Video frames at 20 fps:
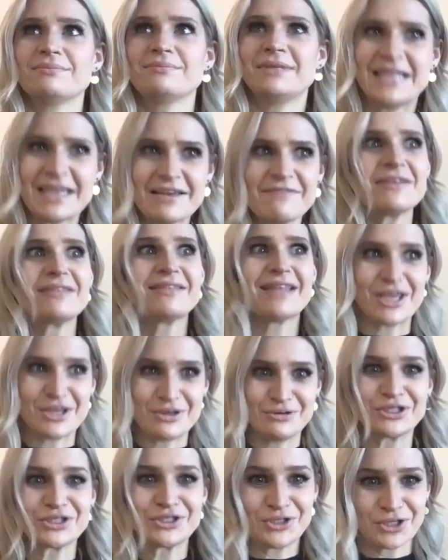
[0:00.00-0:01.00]
given that
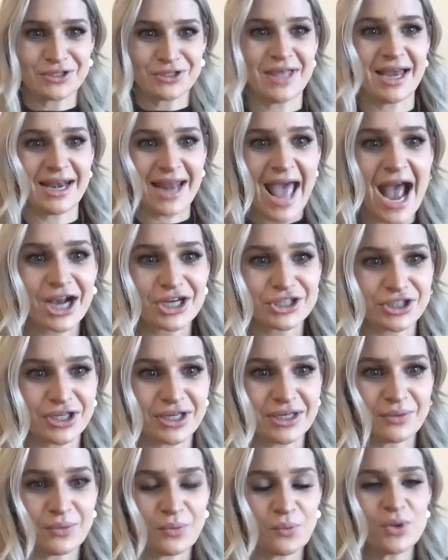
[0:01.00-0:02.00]
you just took that
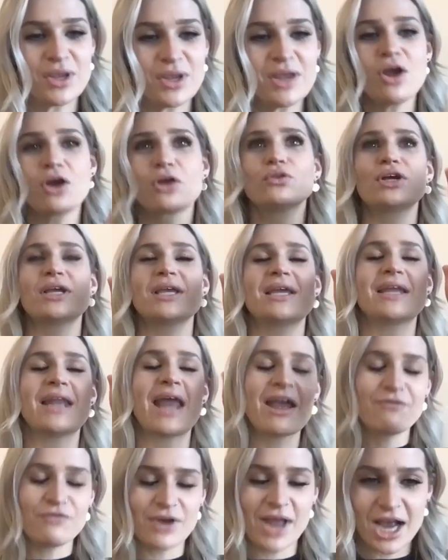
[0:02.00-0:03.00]
action. We are looking
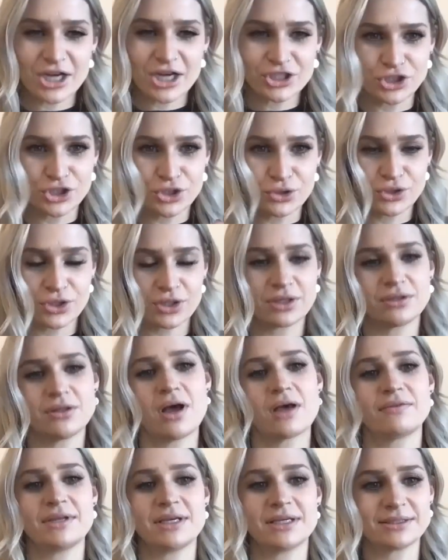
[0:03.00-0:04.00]
at every action you took
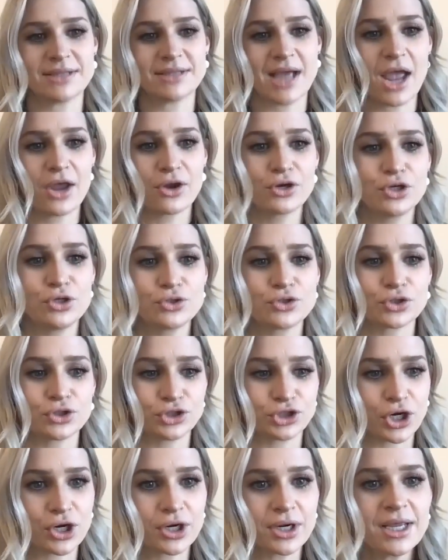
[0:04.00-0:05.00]
along the entire user
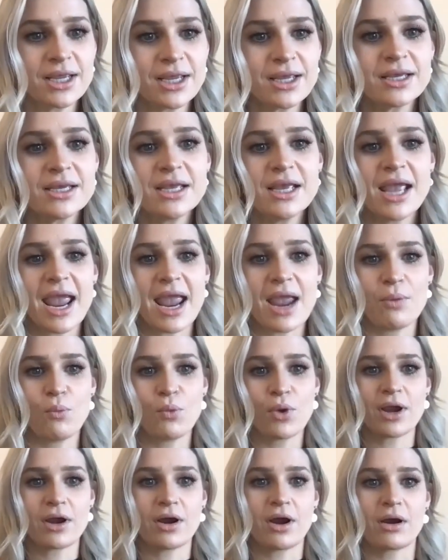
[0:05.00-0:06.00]
journey, and
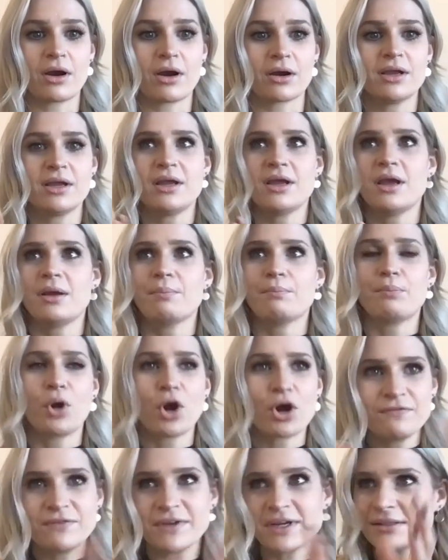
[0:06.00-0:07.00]
we are
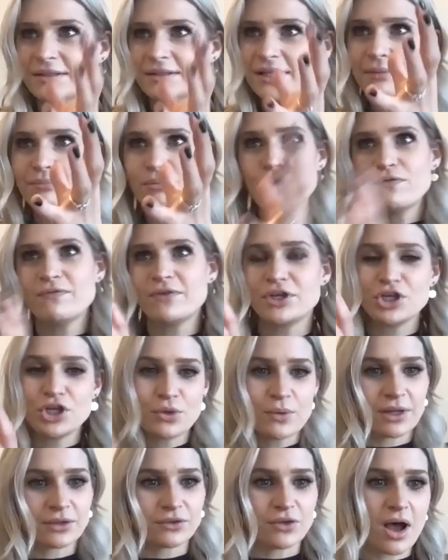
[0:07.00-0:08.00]
perfectly moving
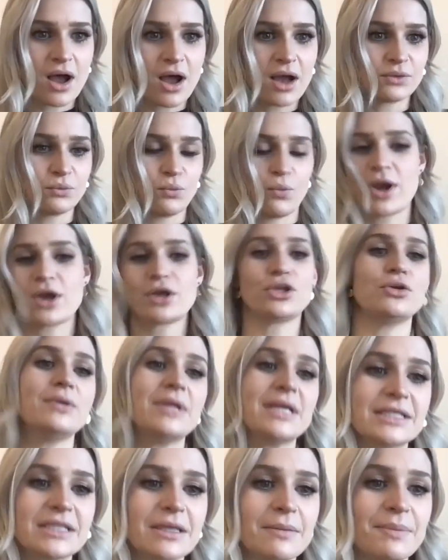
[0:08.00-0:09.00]
you along where you
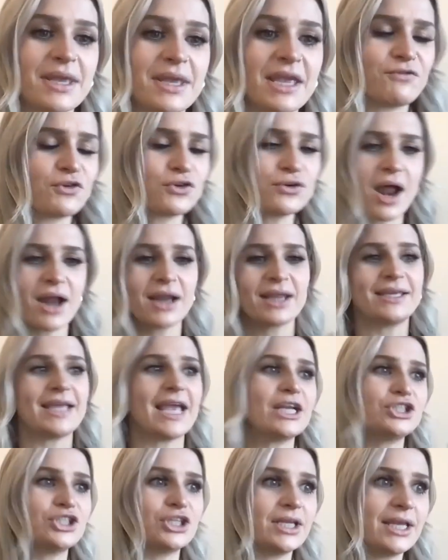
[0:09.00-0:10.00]
need to be. If you're not
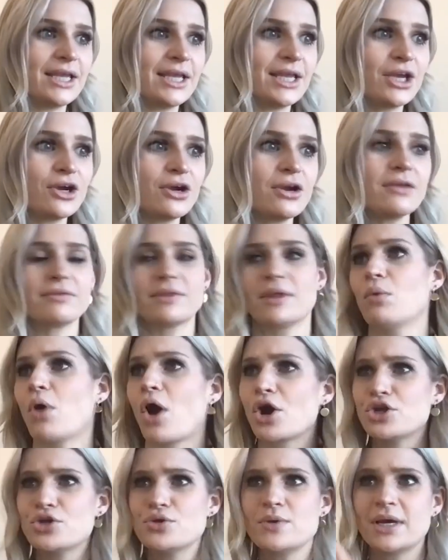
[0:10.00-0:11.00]
engaging here,
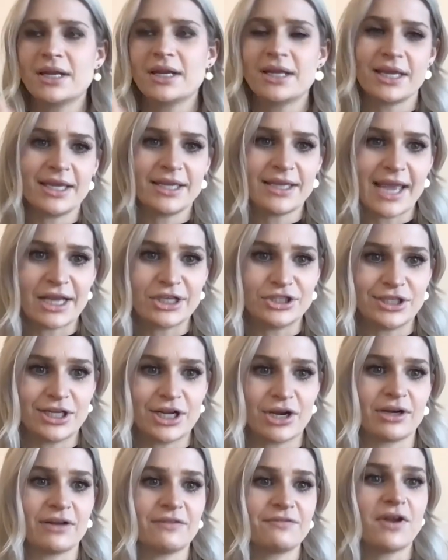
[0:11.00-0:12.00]
then are you going to engage
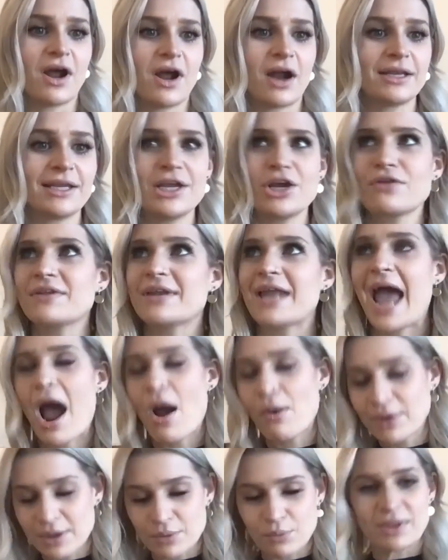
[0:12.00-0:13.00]
here? And if not here, then
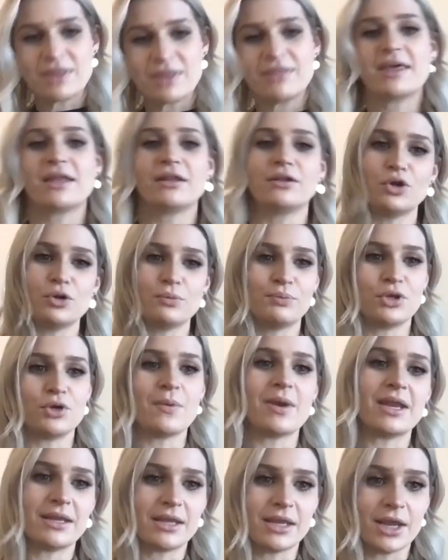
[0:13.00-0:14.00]
how can we then loop
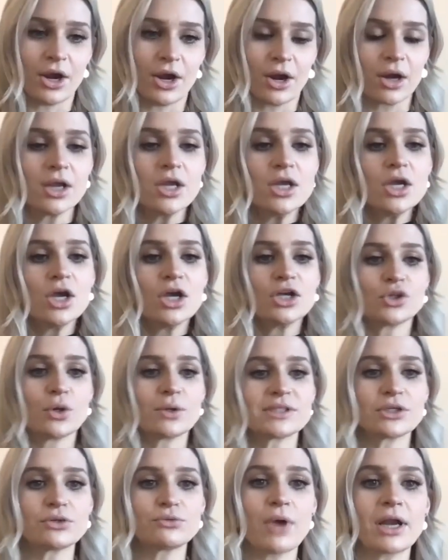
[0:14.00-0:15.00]
you in here? So
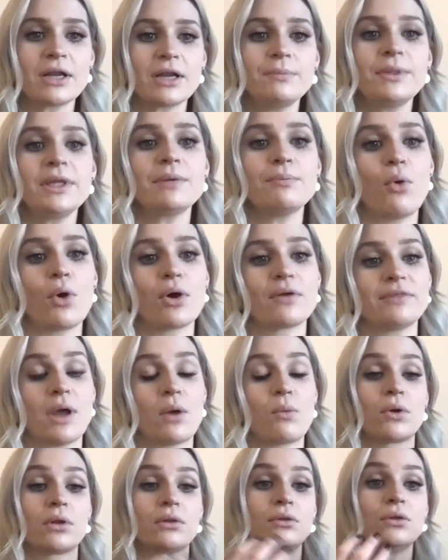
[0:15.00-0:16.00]
it's incredibly important
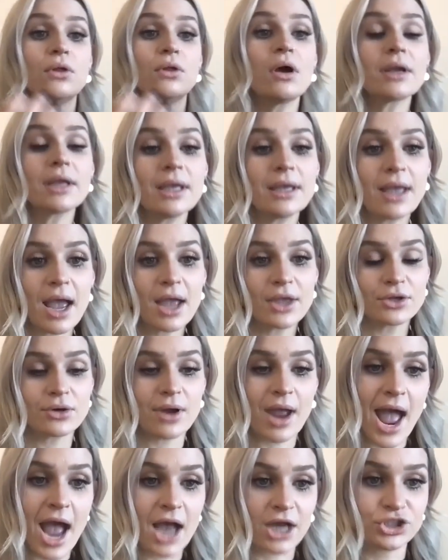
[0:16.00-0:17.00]
that we're looking at
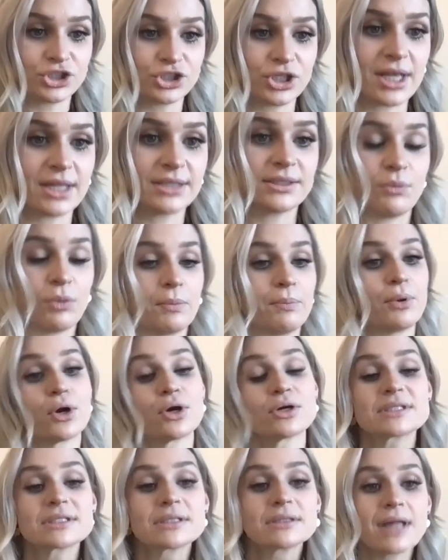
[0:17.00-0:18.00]
your actions and we're
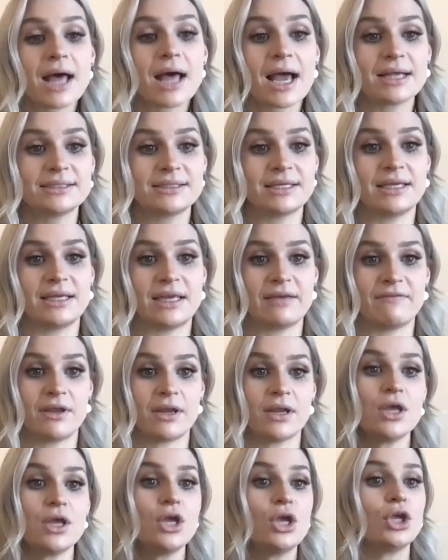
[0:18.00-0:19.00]
personalizing
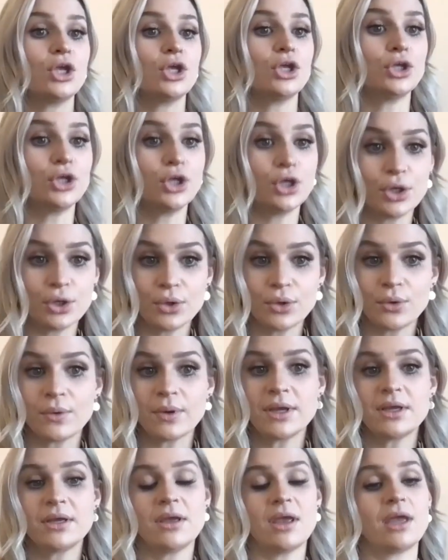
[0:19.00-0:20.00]
given
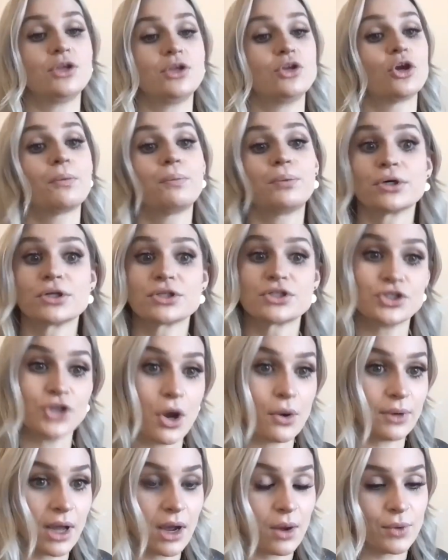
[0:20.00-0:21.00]
you and your
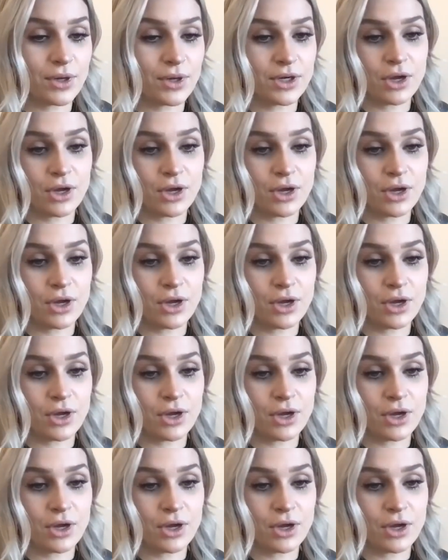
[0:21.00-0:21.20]
persona. We